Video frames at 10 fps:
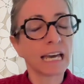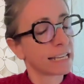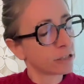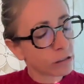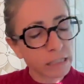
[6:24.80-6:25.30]

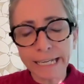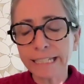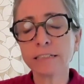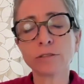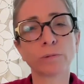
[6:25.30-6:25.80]
and your
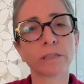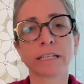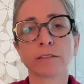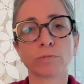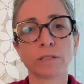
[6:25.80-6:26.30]
client will
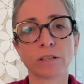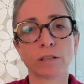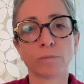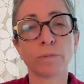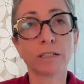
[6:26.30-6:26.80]
get
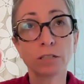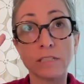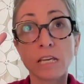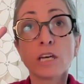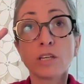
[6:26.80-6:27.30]
result
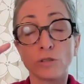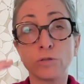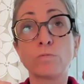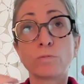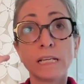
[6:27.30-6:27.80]
because
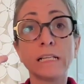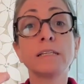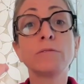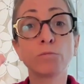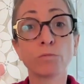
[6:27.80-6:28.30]
you
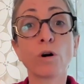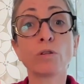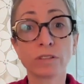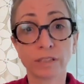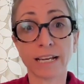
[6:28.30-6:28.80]
really
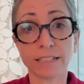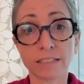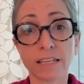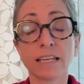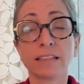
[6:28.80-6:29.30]
want that.
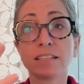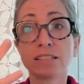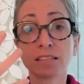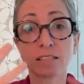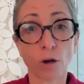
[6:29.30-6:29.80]
This
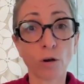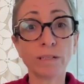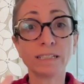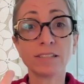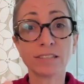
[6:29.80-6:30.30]
is
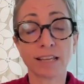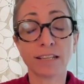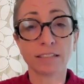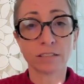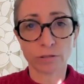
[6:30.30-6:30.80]
already
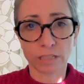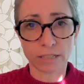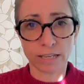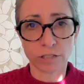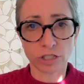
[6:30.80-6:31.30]
set in your
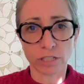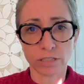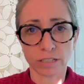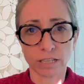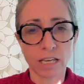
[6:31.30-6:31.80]

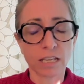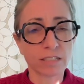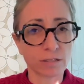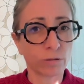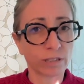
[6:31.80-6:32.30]
intention.
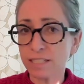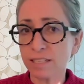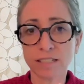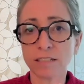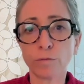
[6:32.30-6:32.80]
So this
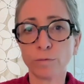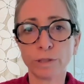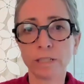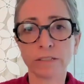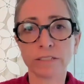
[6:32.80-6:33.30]
is in the
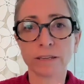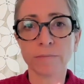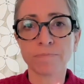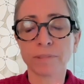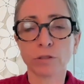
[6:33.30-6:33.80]
field.
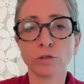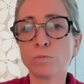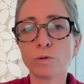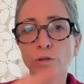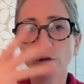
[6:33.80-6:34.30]
You
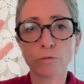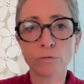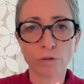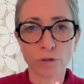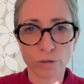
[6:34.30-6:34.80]
won't
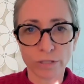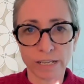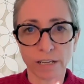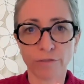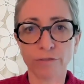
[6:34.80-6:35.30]
lose
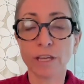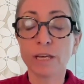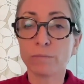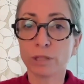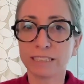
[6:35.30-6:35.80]
yourself.
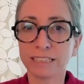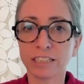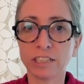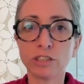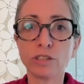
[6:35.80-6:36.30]
But
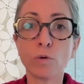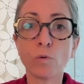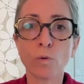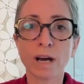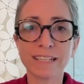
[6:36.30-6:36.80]
here,
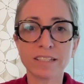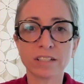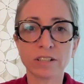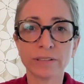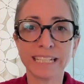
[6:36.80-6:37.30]
what is
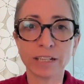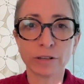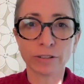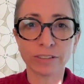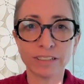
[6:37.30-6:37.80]
going
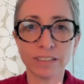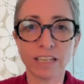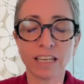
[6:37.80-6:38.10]
on